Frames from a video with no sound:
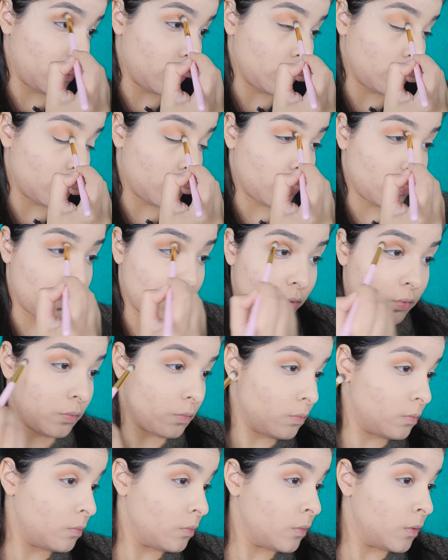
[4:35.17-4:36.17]
So
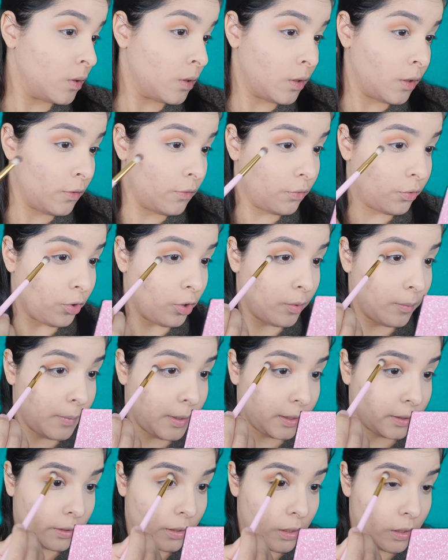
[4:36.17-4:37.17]
for a
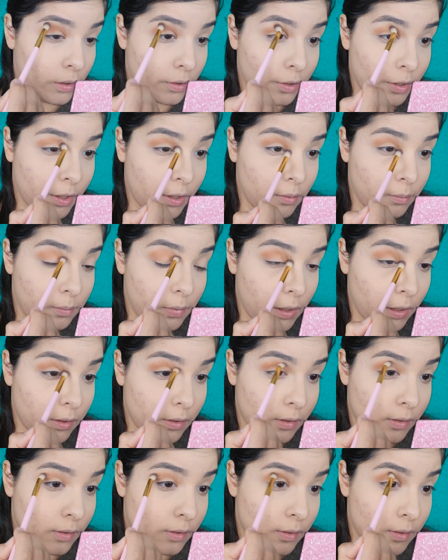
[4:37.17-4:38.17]
matte color, it
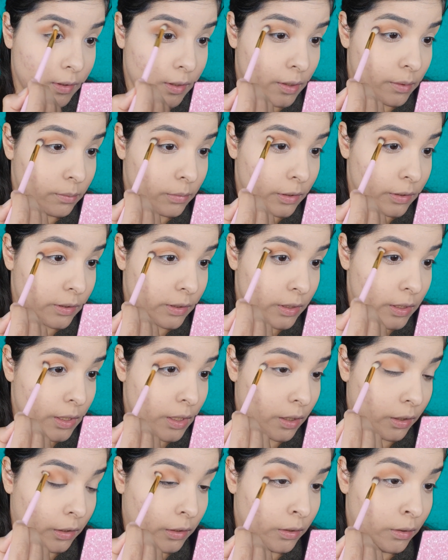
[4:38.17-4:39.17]
blends seamlessly.
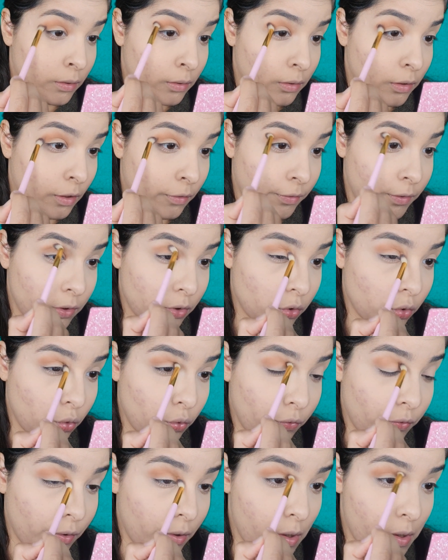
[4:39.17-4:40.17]
I love it so
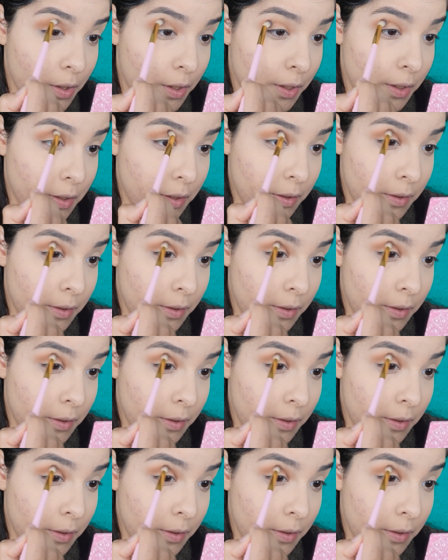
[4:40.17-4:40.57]
far.